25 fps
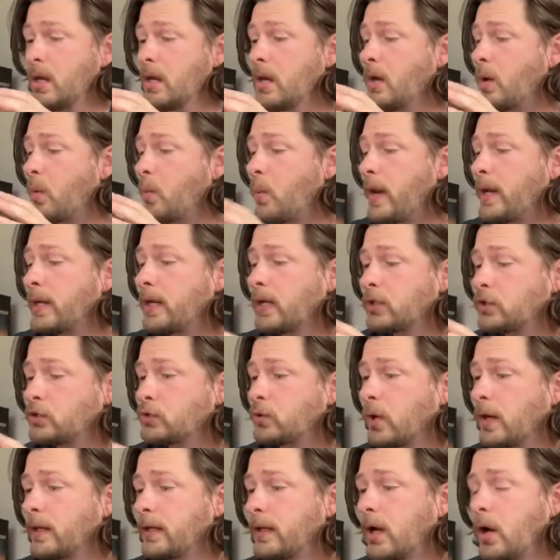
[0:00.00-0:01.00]
went and
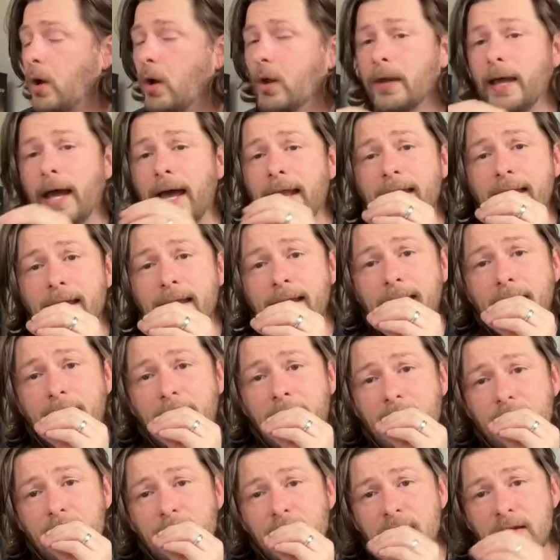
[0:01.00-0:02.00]
tried it on and then they
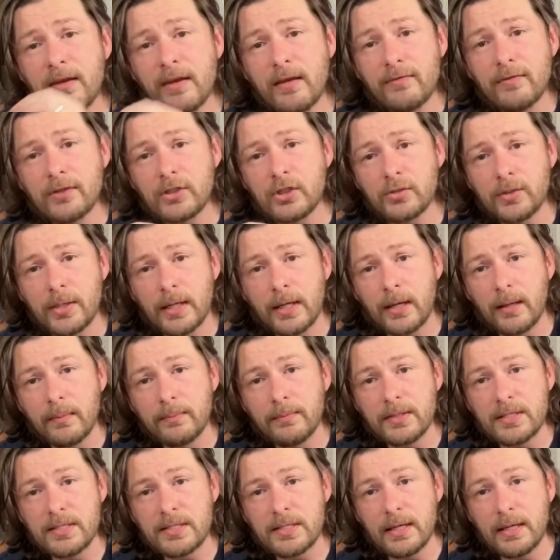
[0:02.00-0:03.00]
have another trick
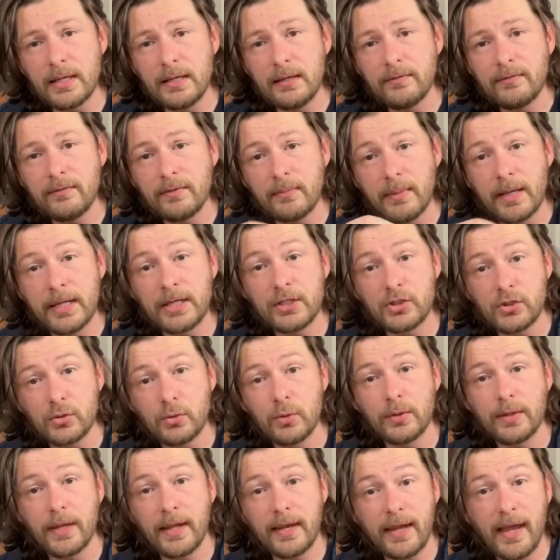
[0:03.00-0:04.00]
up the sleeve to make
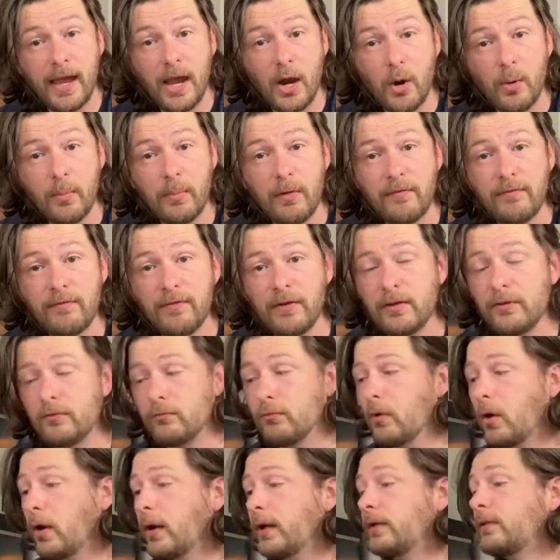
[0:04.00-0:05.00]
sure that the helmet fits
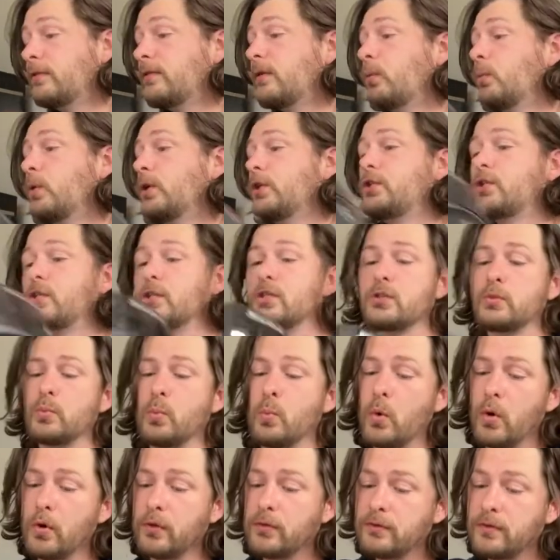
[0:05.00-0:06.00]
right which is
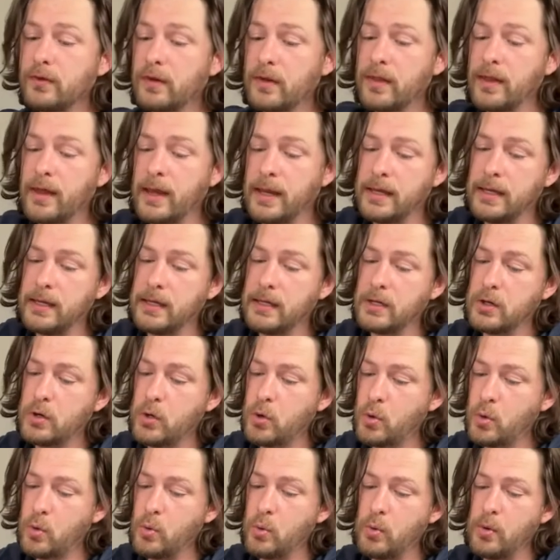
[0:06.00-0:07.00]
what they
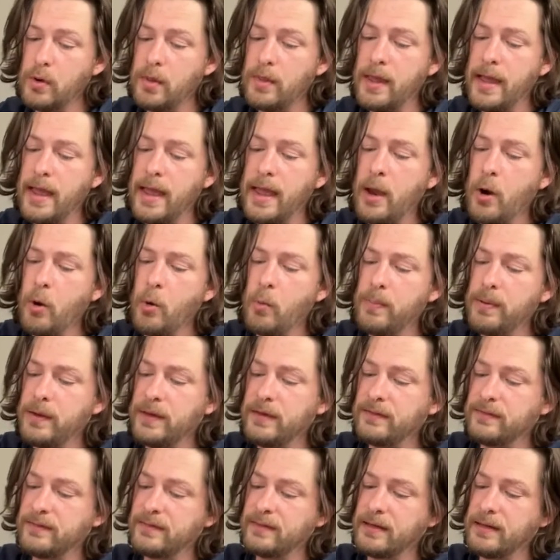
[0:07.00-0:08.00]
call their
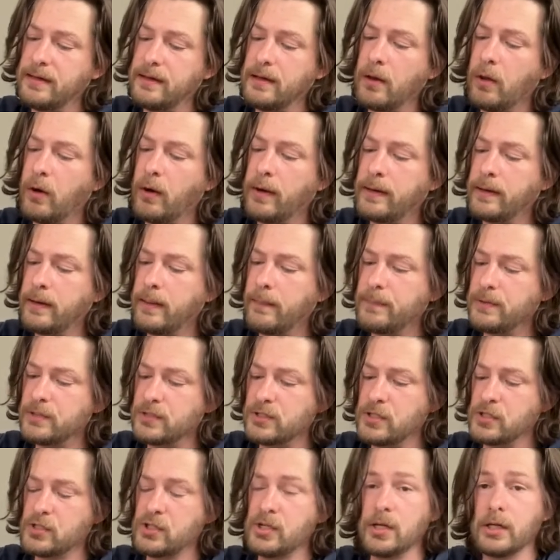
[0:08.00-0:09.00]
LPC liner
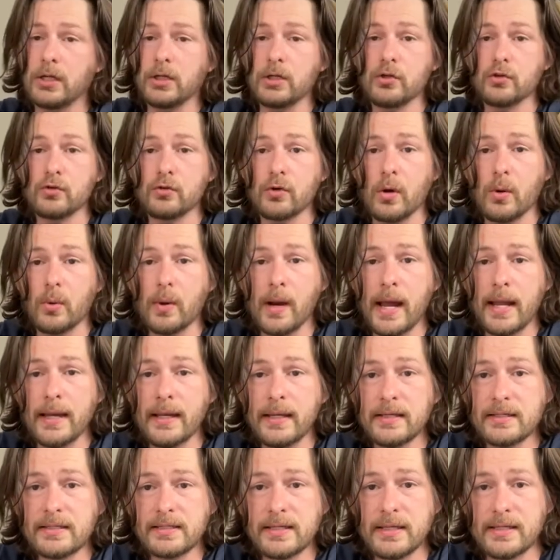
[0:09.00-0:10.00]
positioning control and
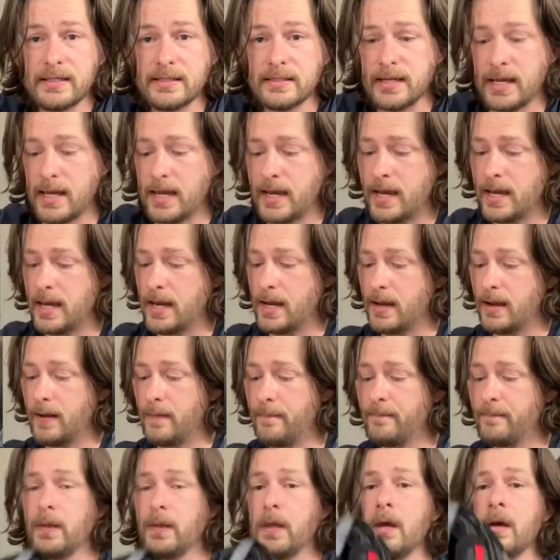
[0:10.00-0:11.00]
it is here
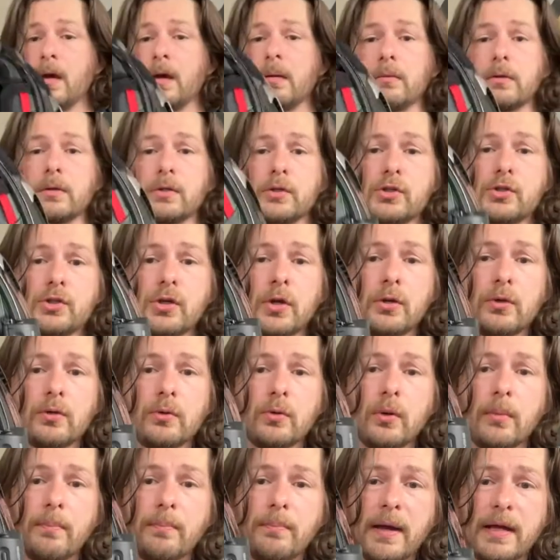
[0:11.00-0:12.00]
I'm going to show
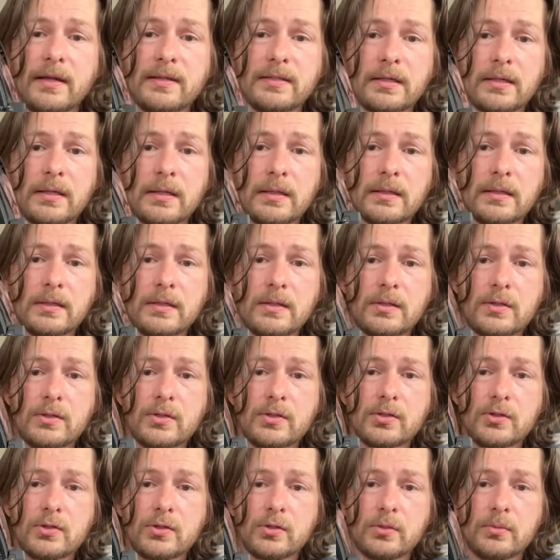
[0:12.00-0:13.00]
you a better
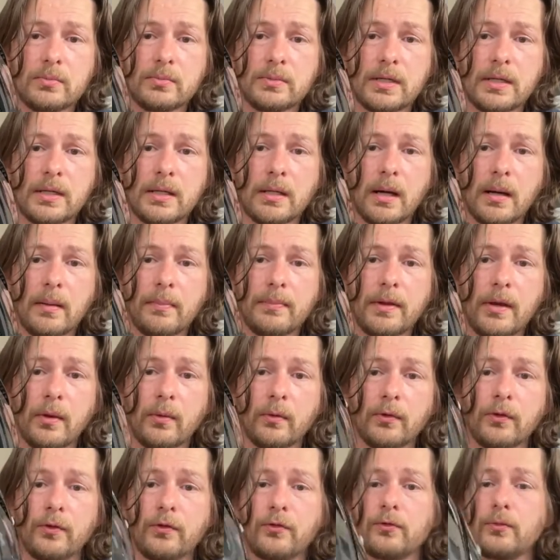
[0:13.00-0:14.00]
zoomed in up there
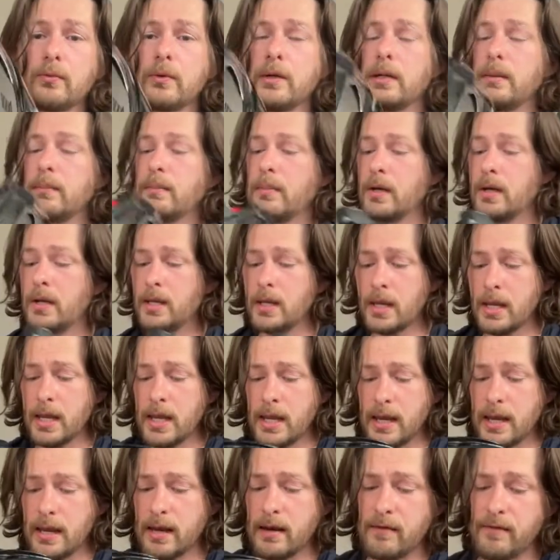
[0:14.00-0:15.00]
on the screen but
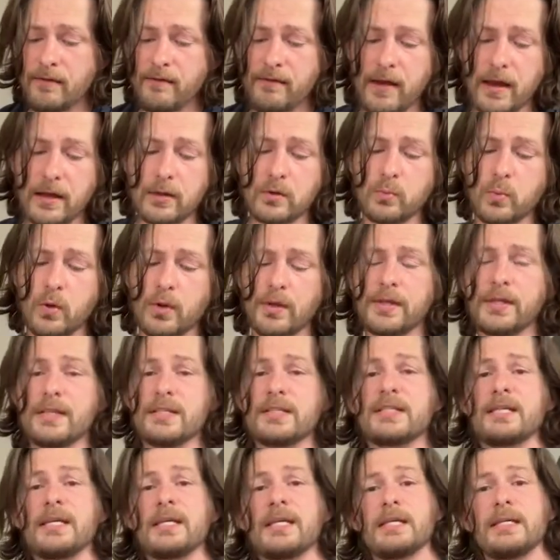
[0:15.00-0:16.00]
in effect what
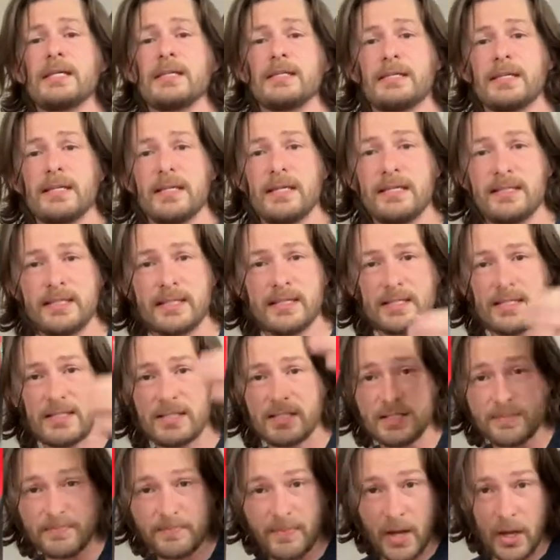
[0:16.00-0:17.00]
this is is it's a
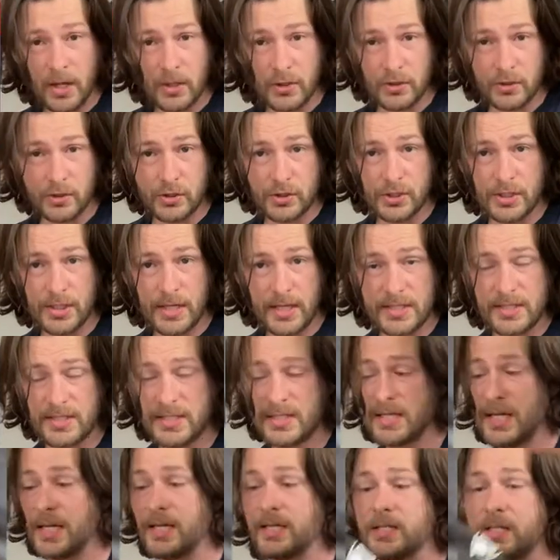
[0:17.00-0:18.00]
sponge that
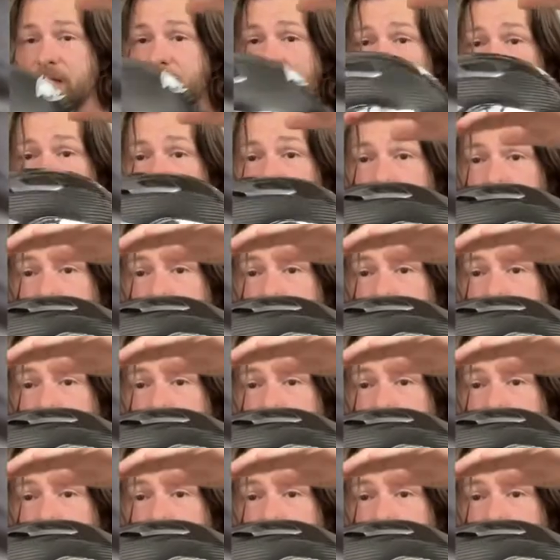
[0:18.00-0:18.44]
sits